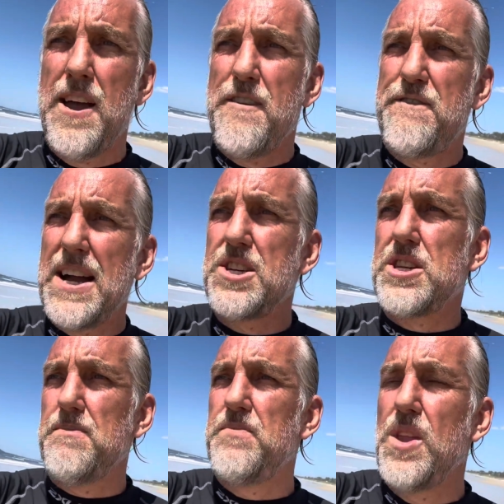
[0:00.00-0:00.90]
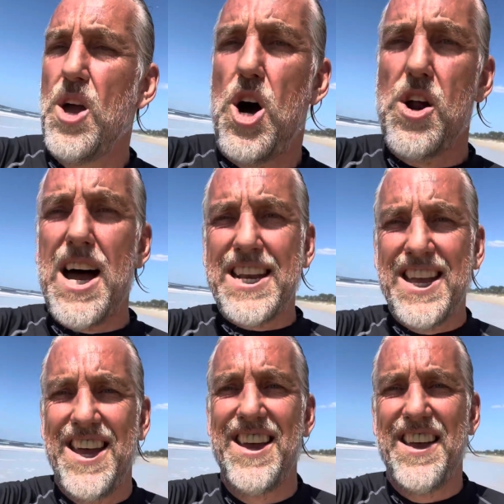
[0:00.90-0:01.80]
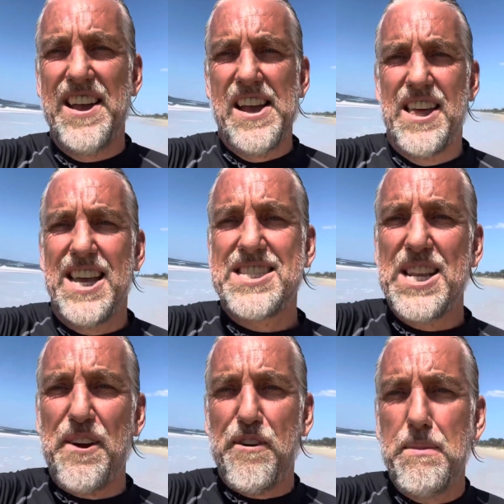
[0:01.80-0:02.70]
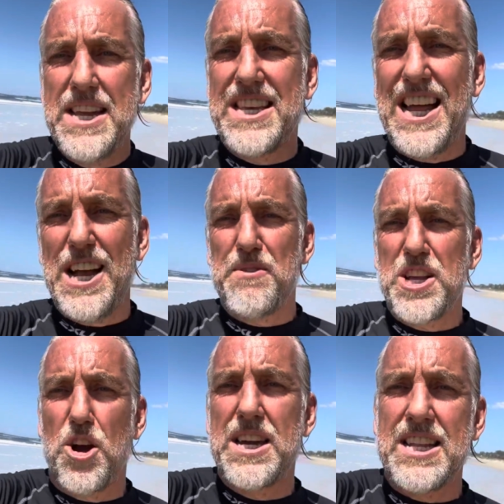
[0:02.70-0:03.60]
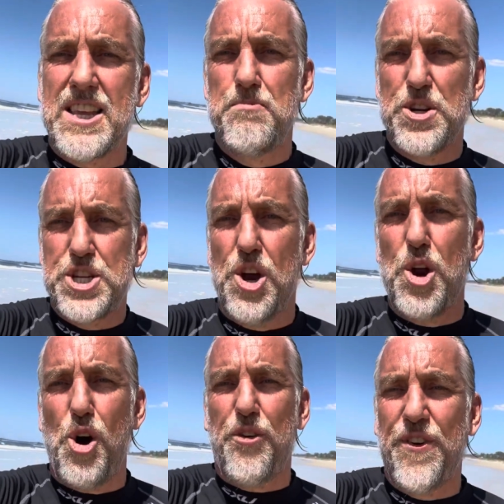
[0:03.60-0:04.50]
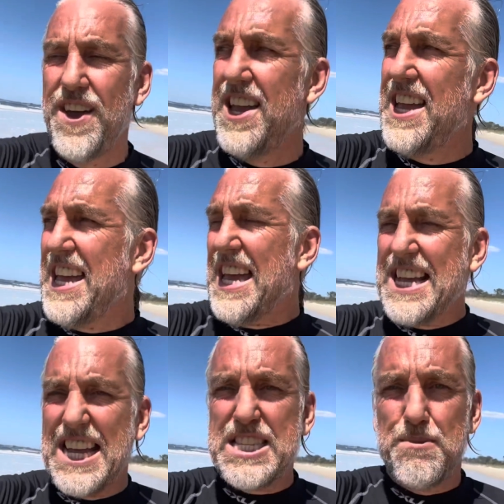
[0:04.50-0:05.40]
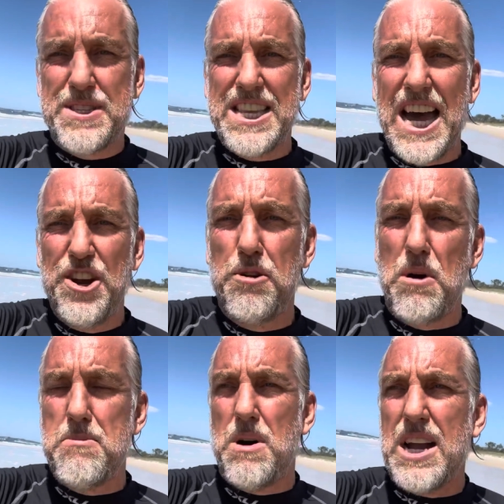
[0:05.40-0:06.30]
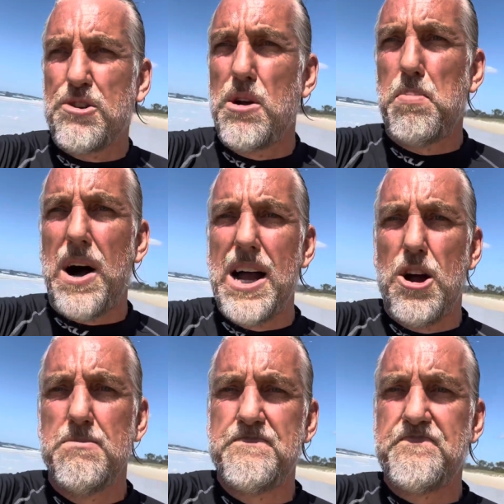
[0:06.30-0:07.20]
function. All right, that's enough for me today. I'm going to go get my shirt off, get some sun on my microbiome.